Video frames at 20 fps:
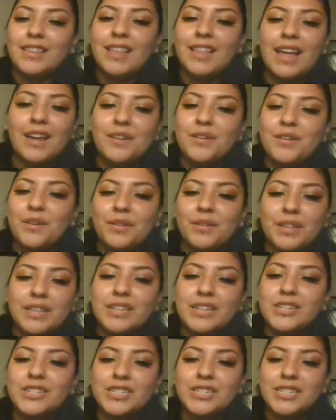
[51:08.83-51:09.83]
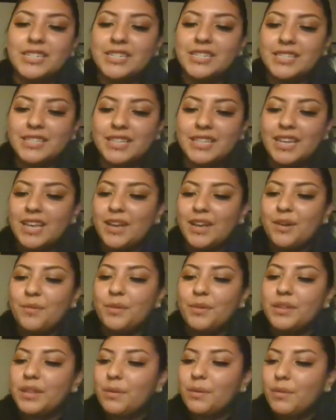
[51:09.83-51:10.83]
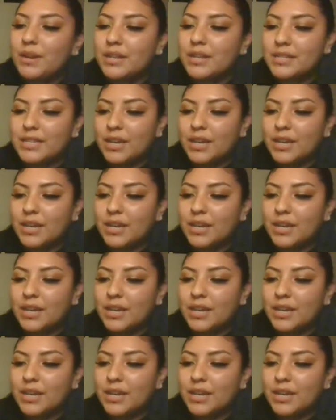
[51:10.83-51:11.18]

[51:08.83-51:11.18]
I don't know, like there's just, what they want